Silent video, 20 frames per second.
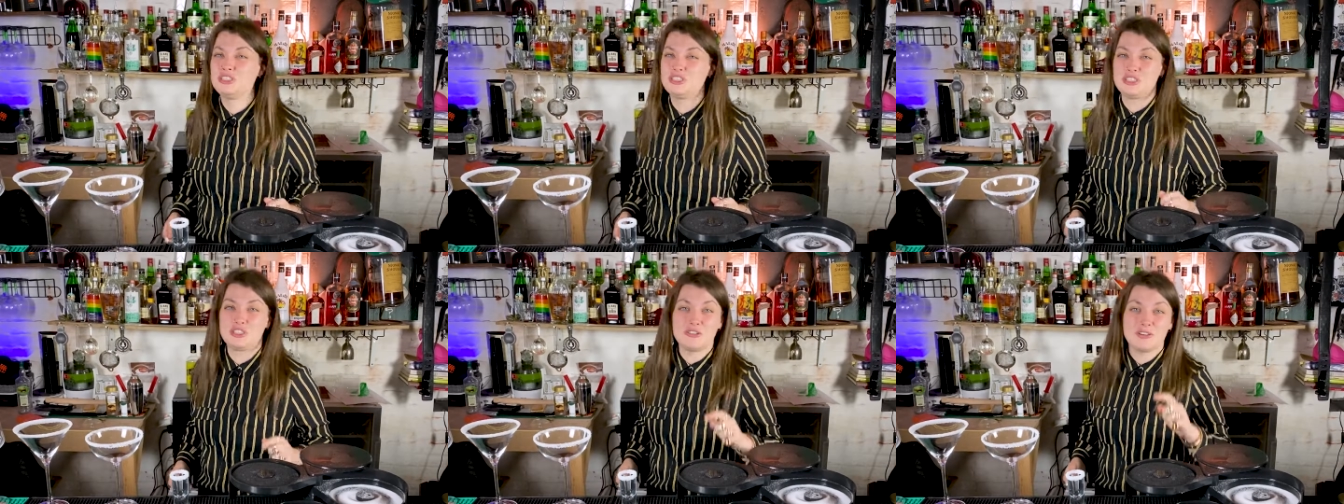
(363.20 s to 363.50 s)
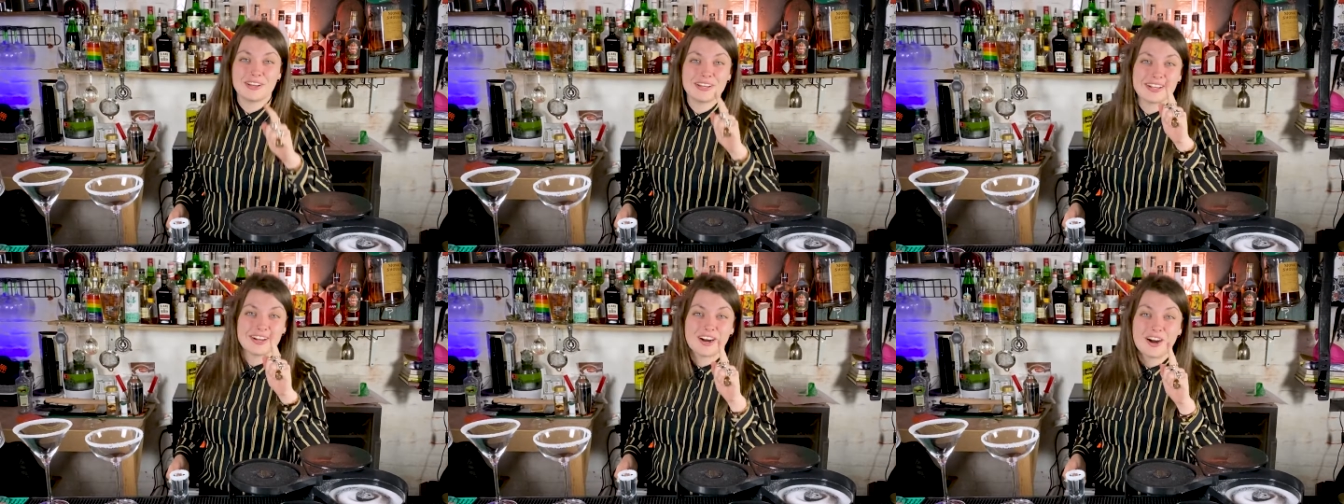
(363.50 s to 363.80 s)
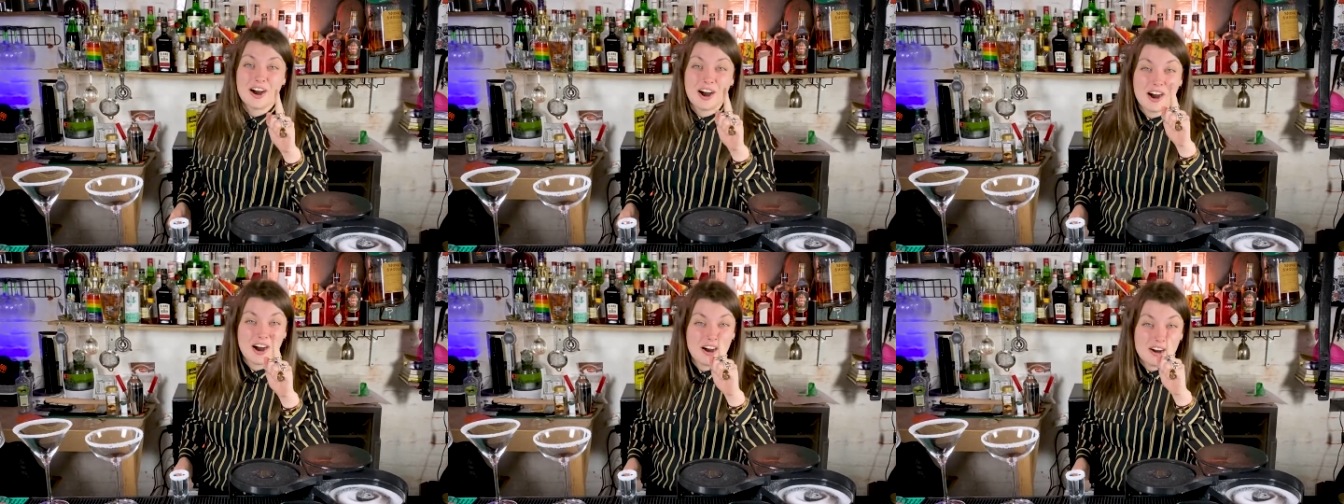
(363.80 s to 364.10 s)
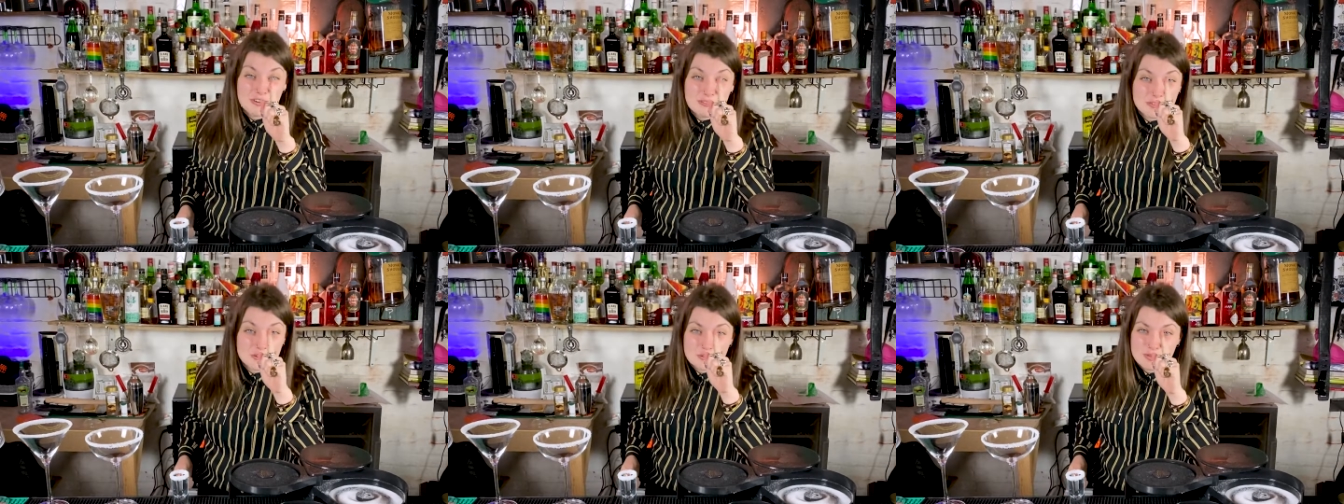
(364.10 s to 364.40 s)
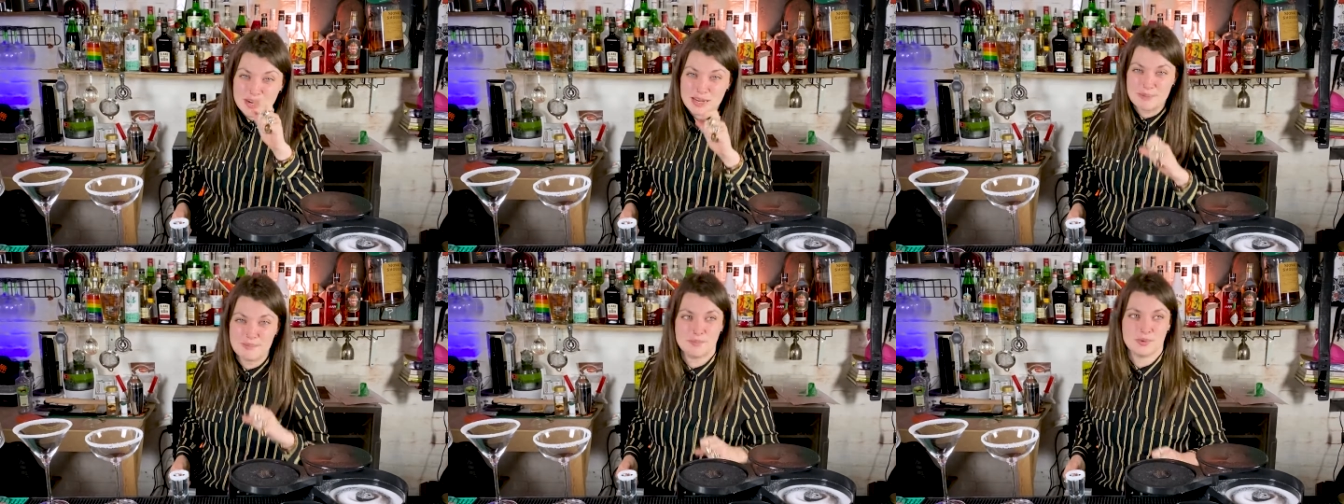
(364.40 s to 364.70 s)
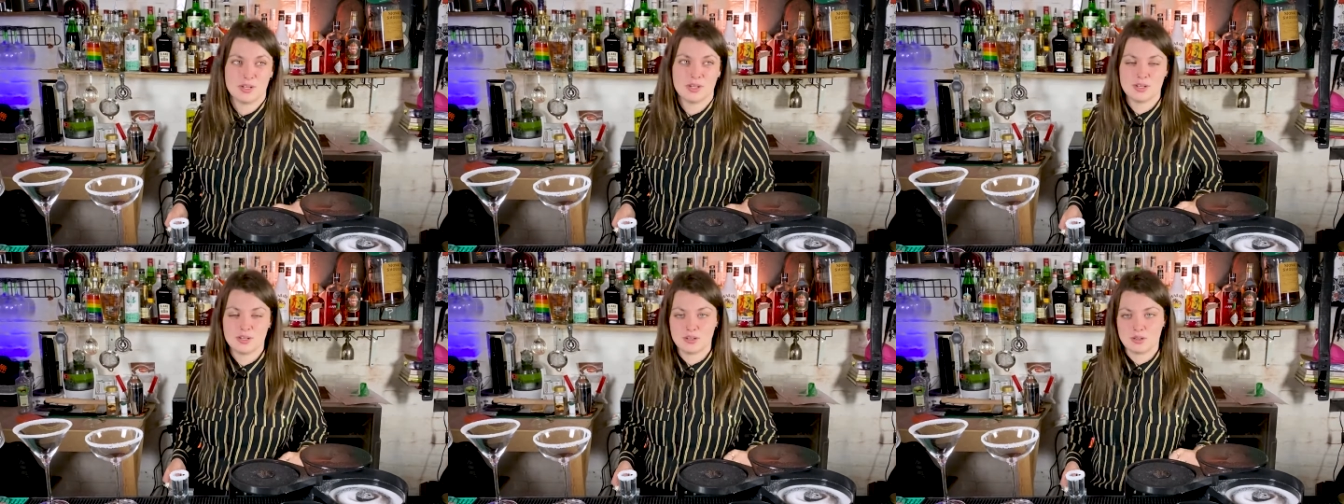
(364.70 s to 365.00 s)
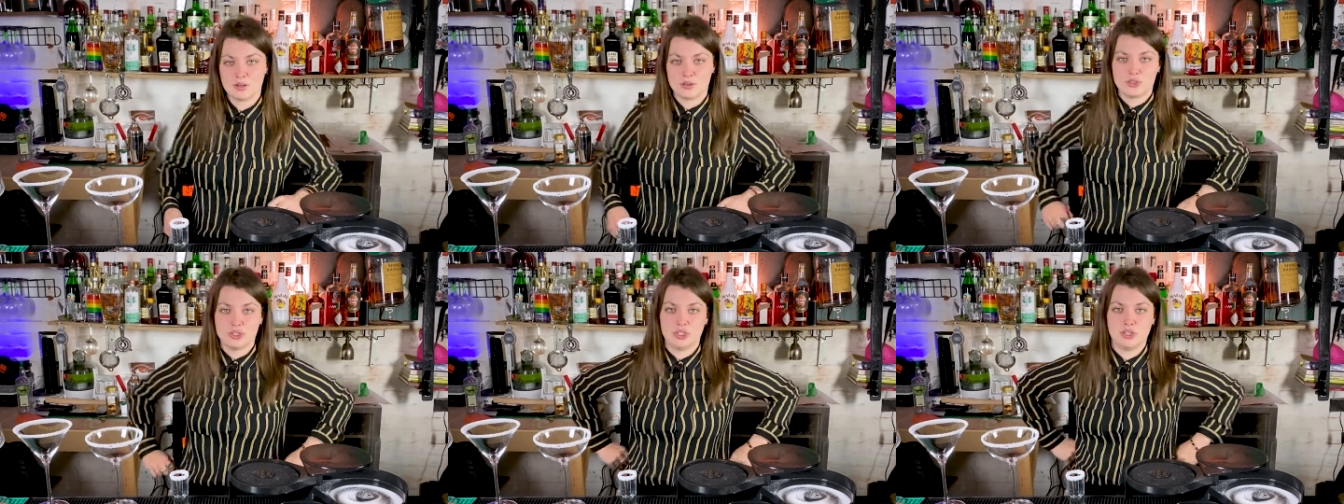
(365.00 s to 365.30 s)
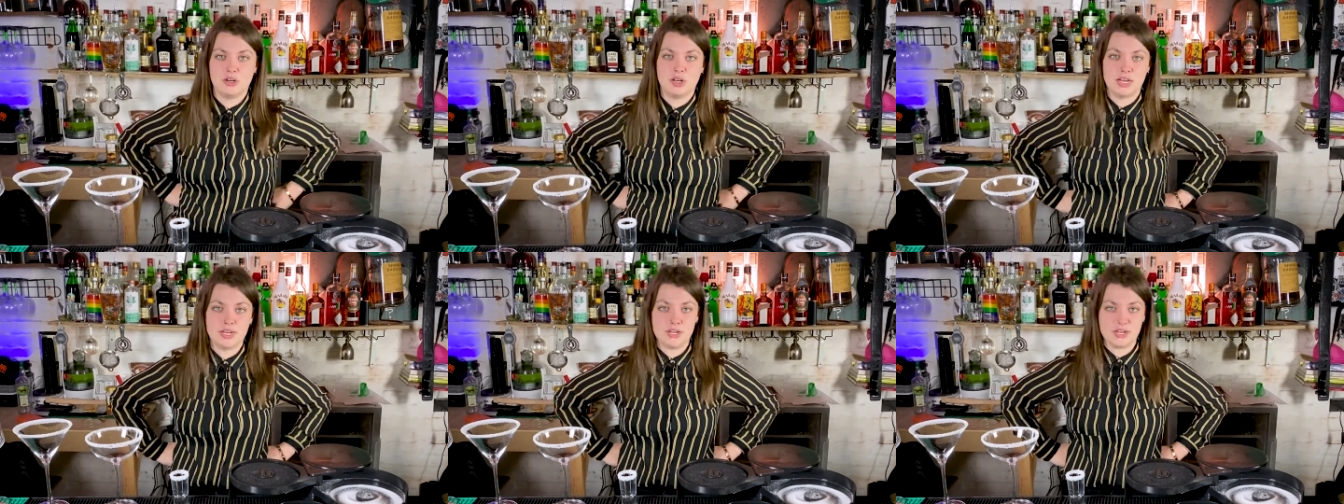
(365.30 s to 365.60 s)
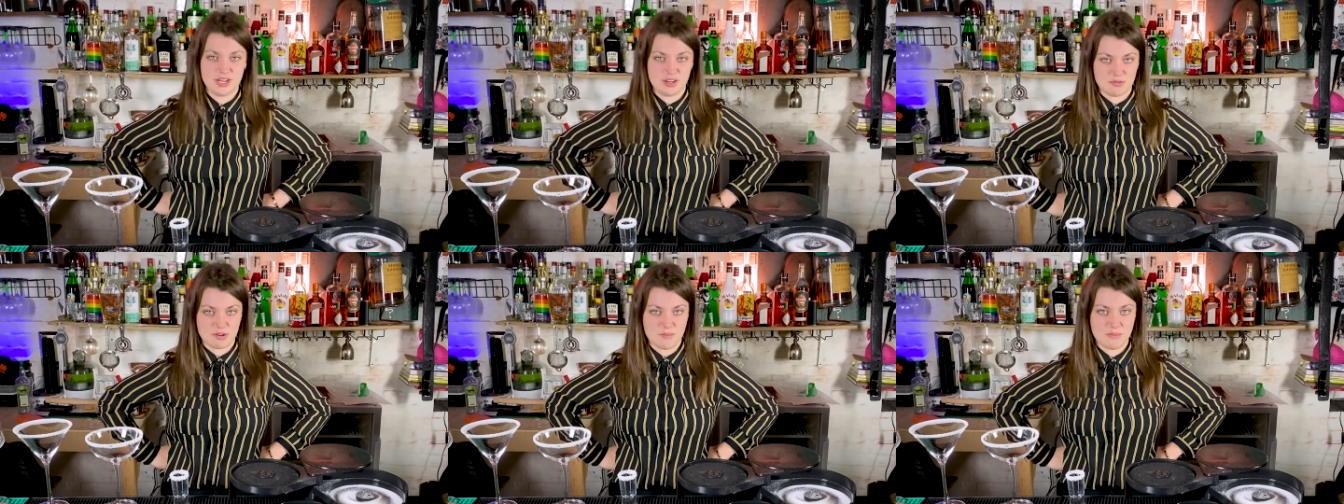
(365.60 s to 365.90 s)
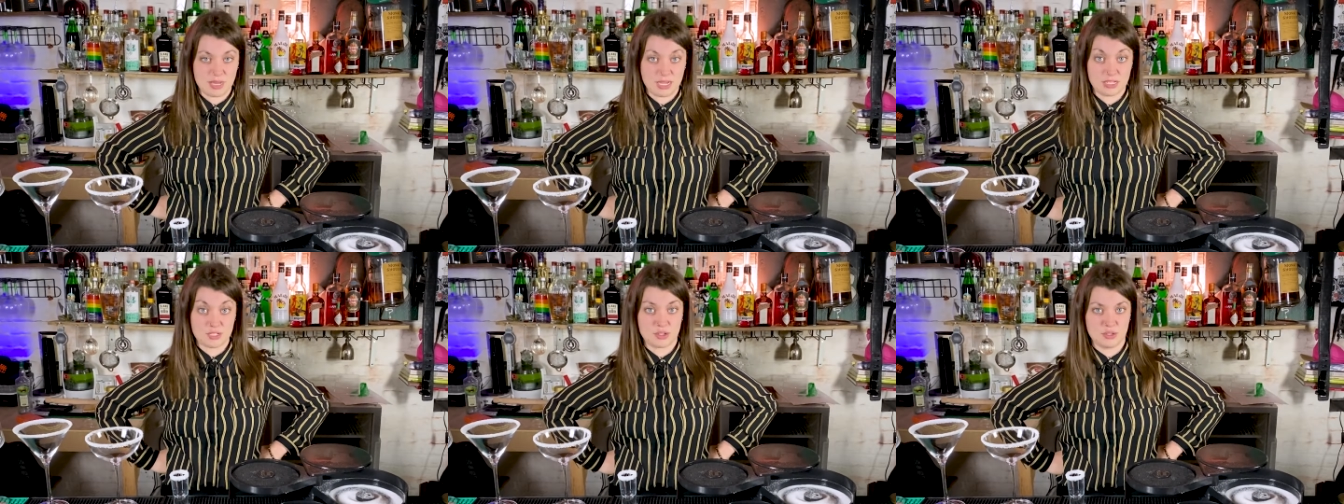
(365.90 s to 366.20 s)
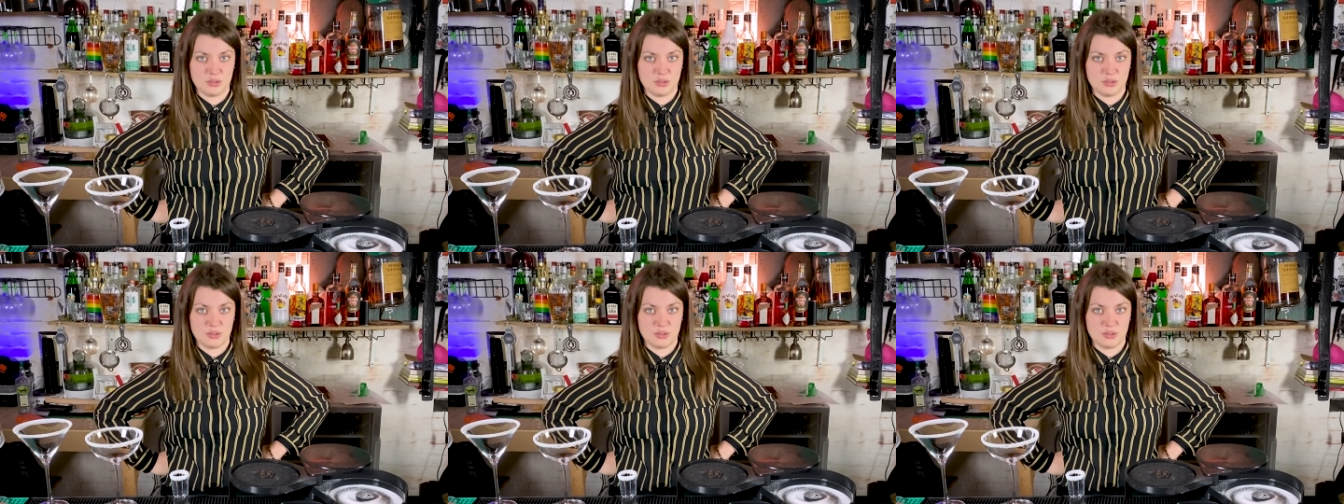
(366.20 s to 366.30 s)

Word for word: do you like half a rim? Or do you like no rimming at